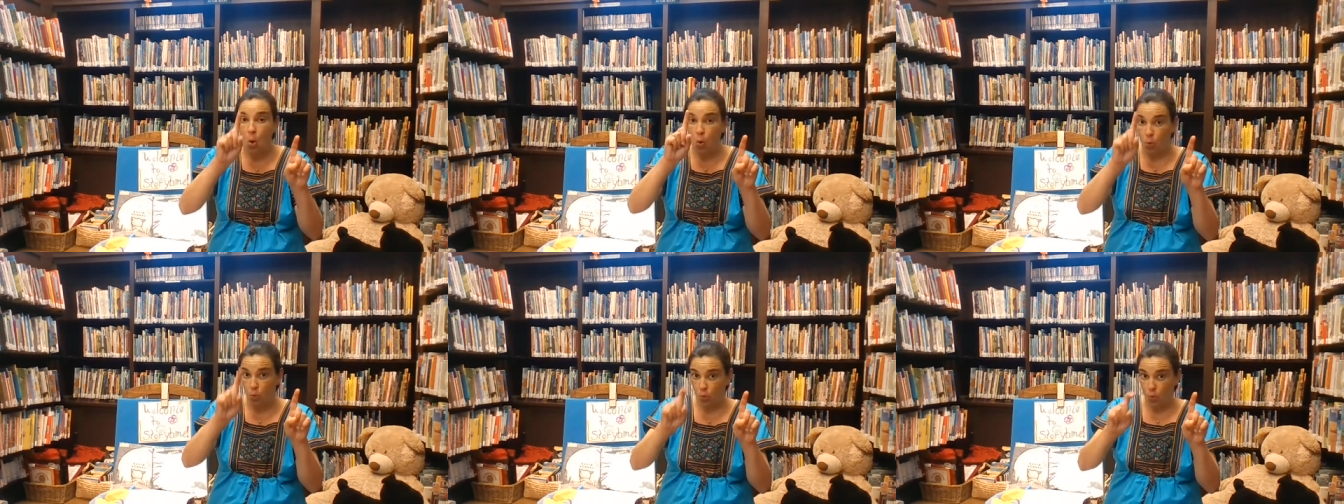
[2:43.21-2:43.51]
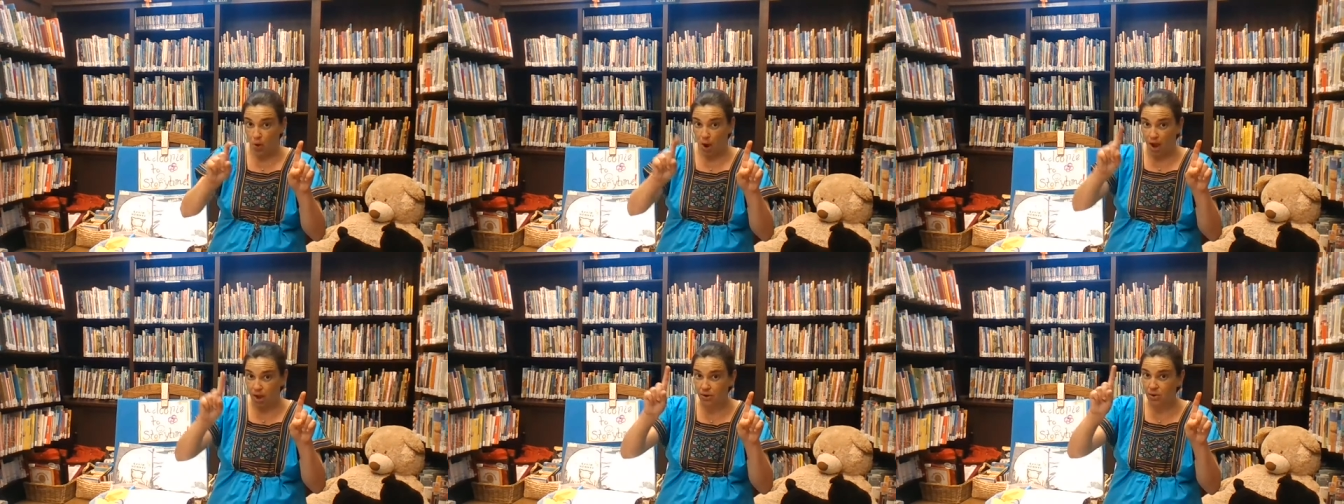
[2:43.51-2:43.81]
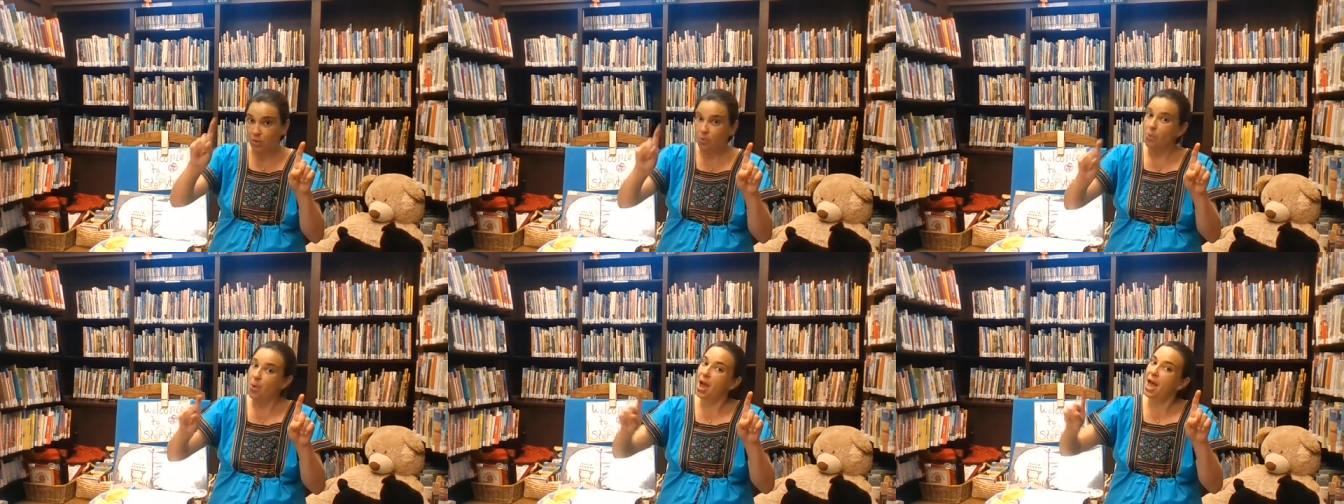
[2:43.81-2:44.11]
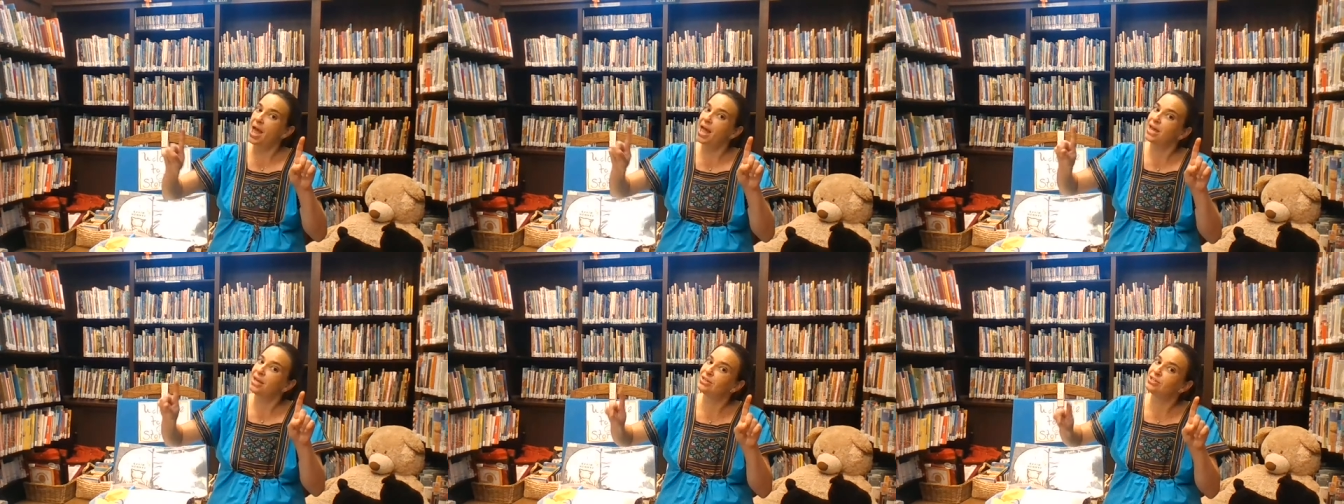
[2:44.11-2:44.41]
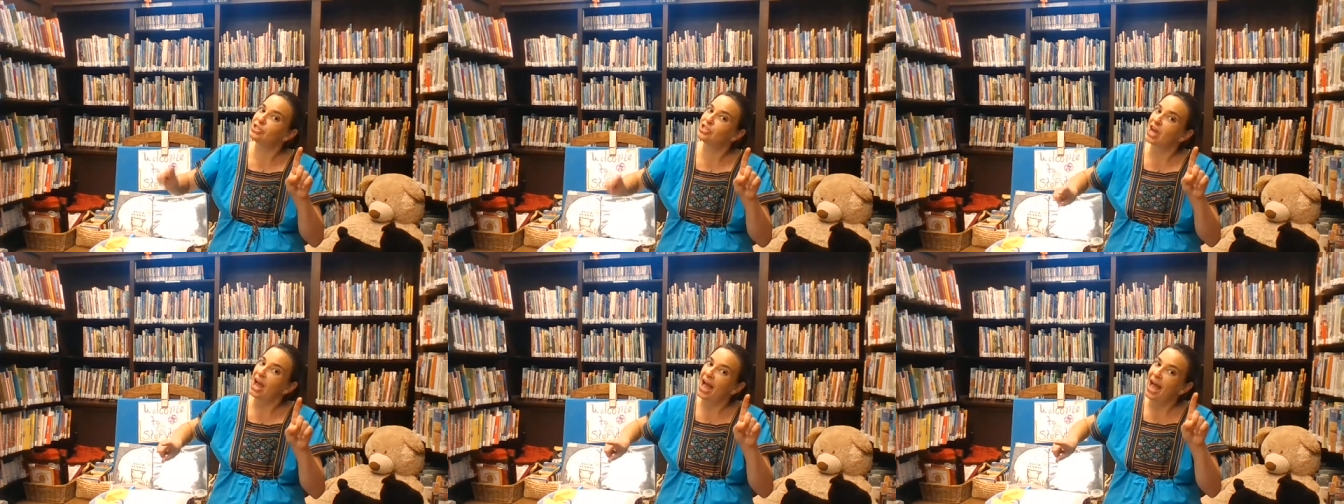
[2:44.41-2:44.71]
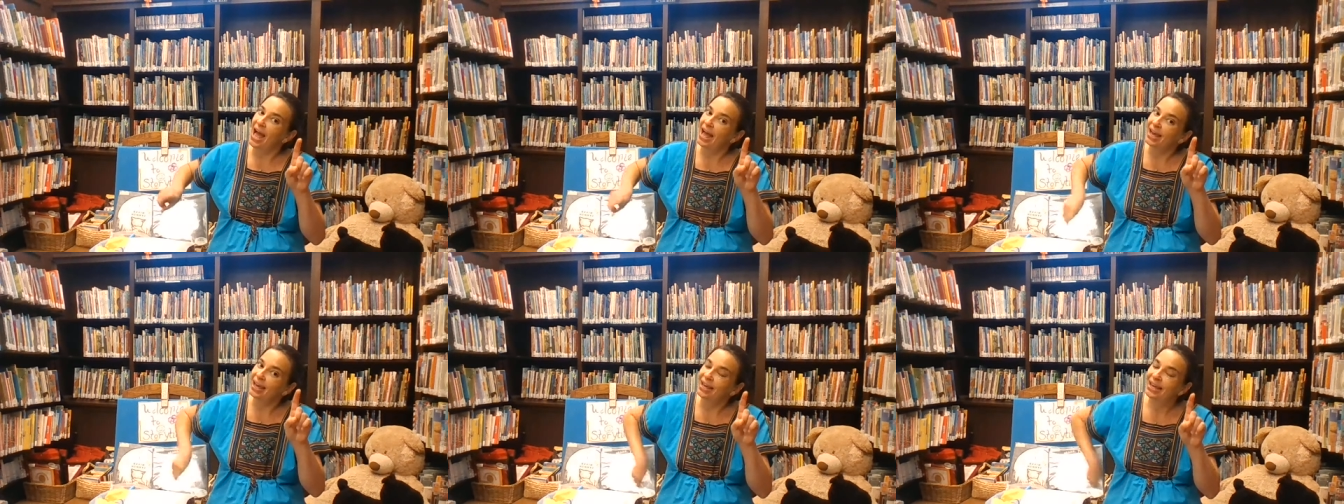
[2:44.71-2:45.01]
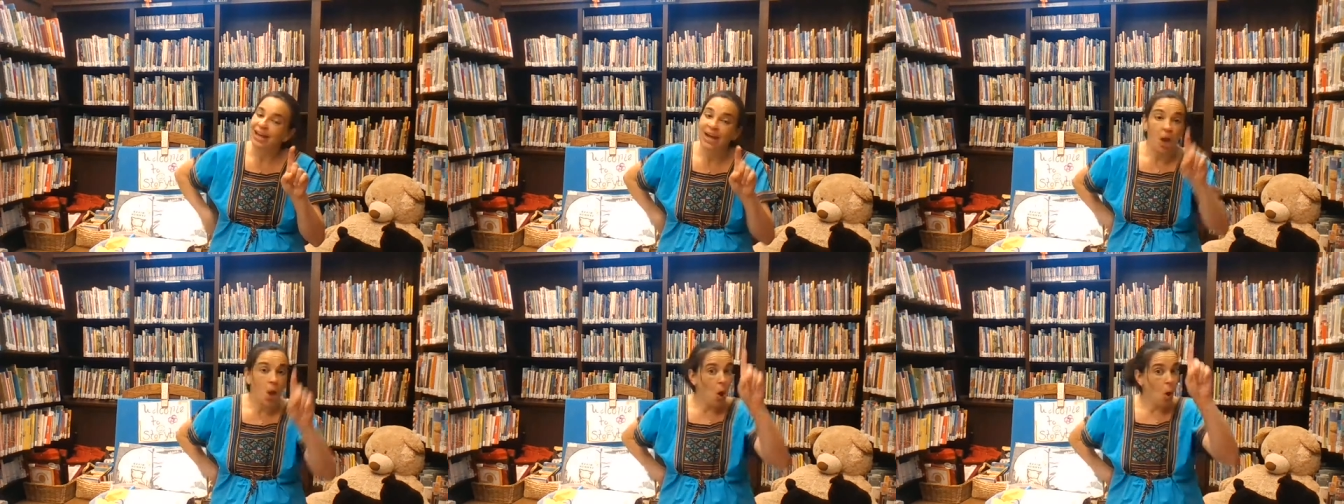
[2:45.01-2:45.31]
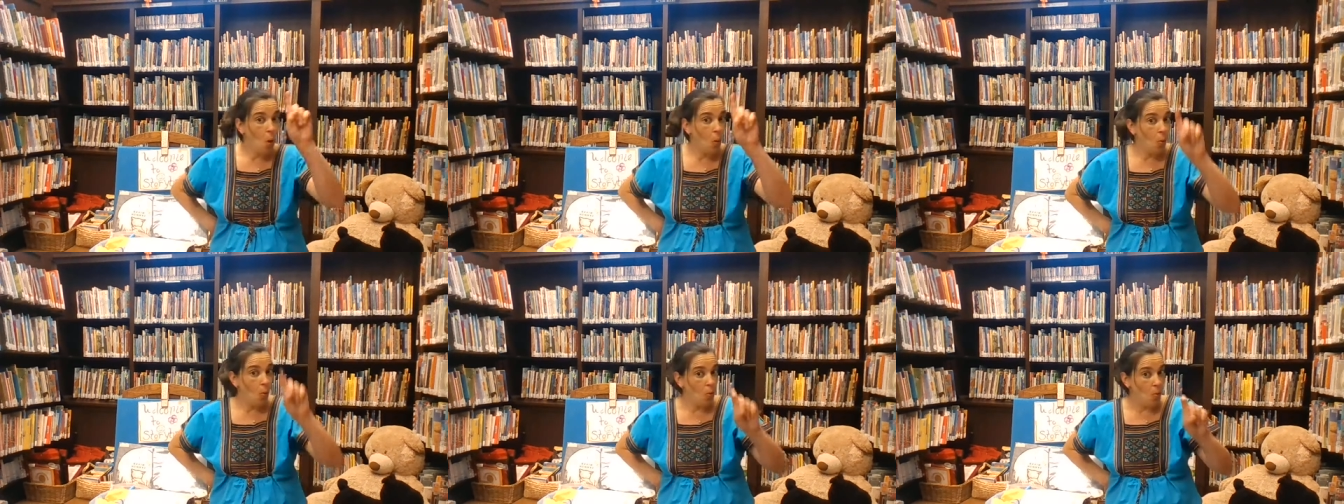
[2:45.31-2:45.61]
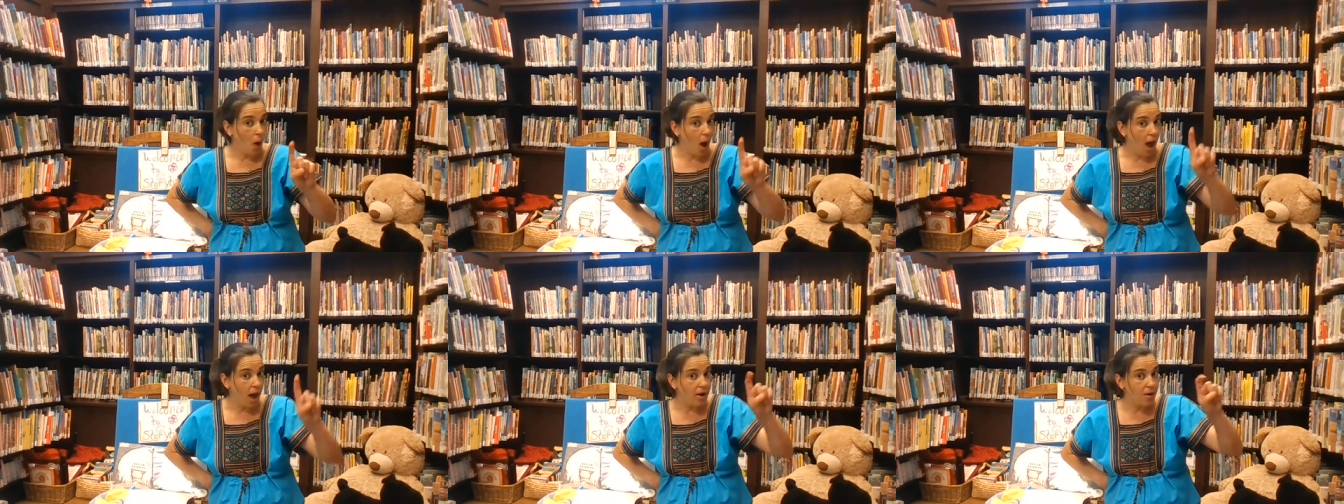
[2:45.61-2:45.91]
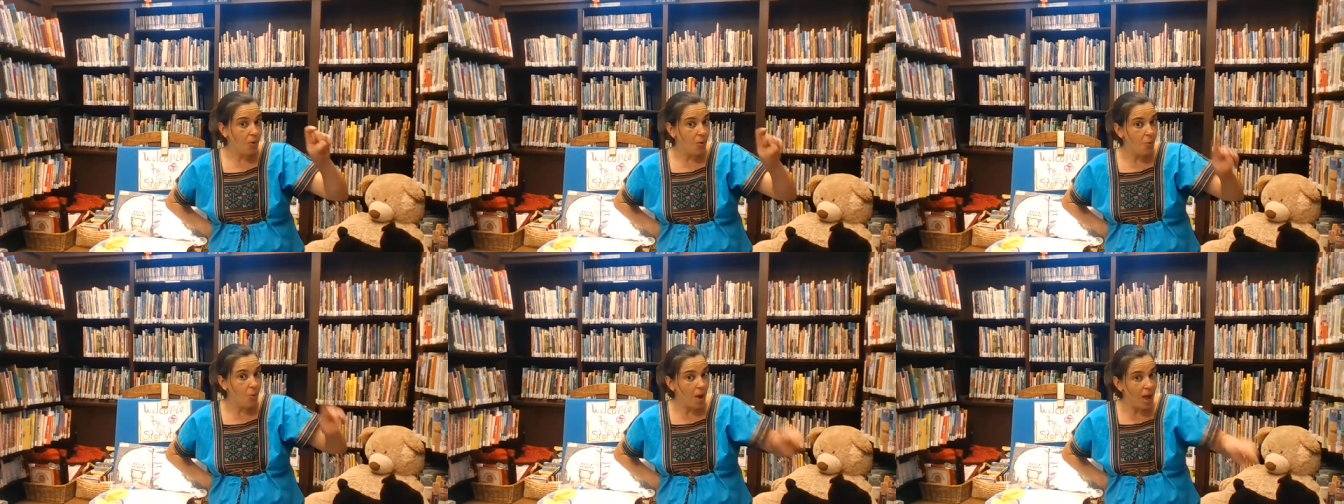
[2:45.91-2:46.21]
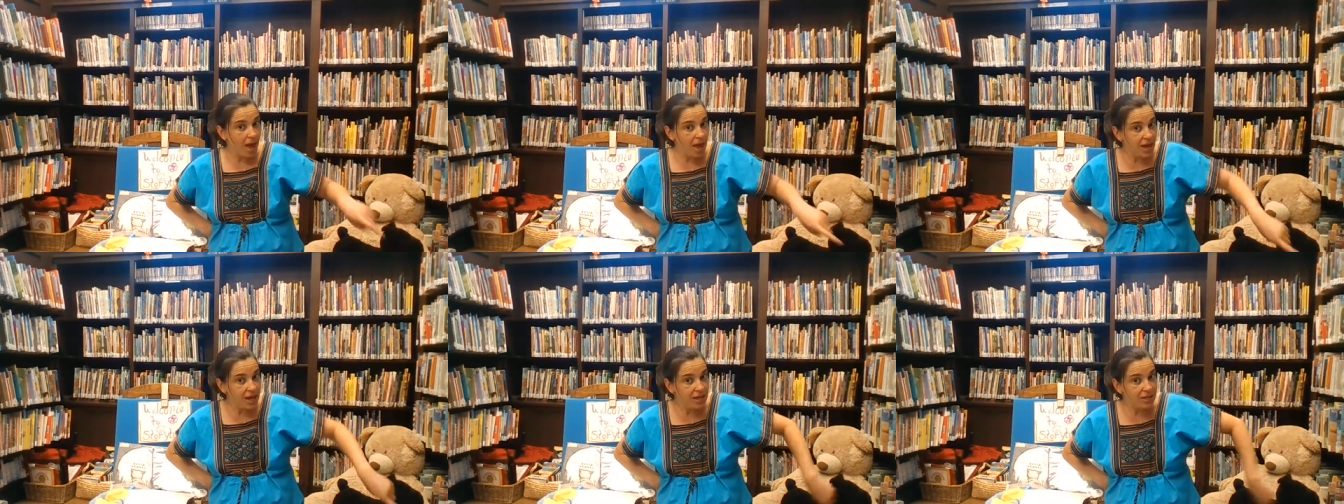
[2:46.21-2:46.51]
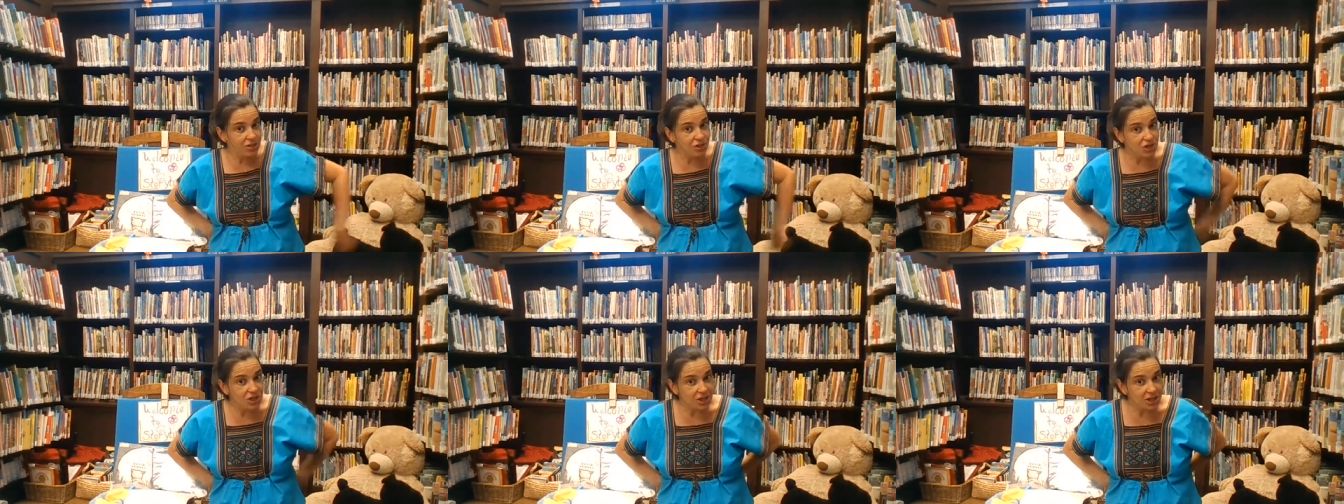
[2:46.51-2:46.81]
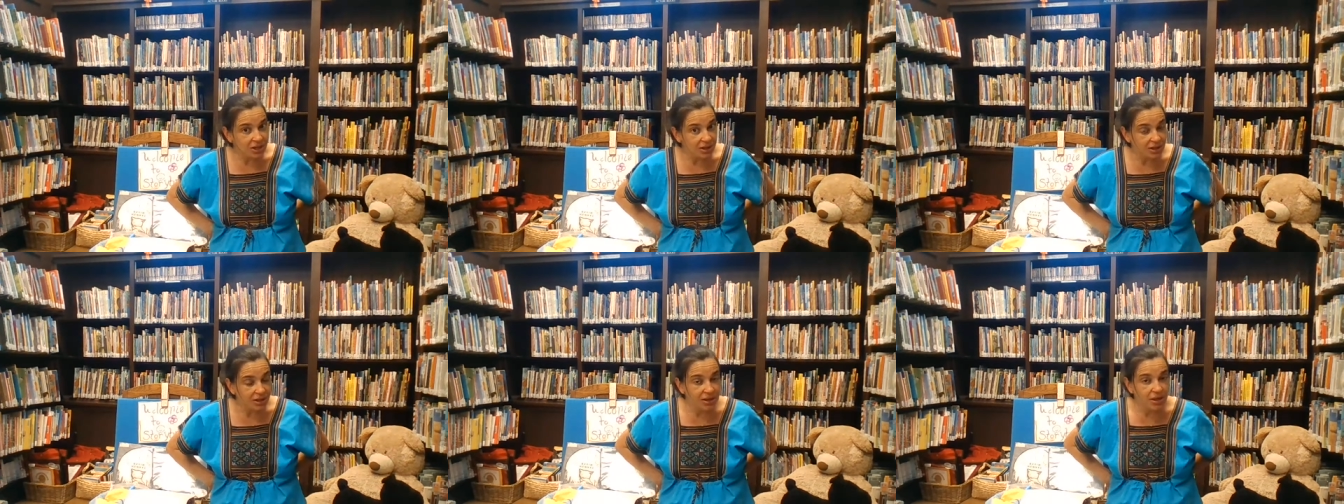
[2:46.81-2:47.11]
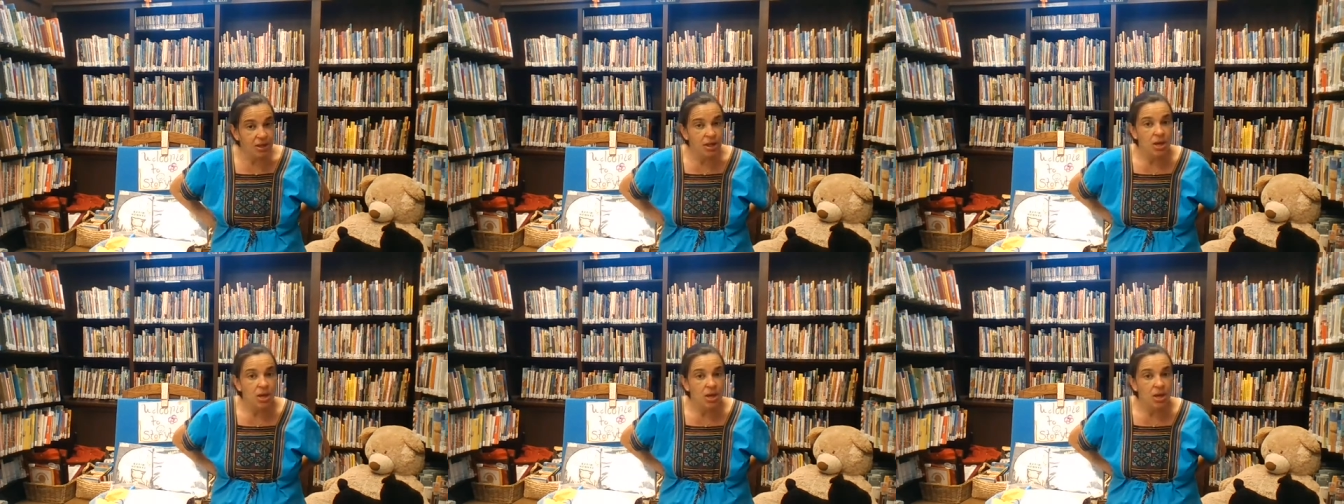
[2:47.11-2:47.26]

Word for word: Run away, Jack. Run away, Jill.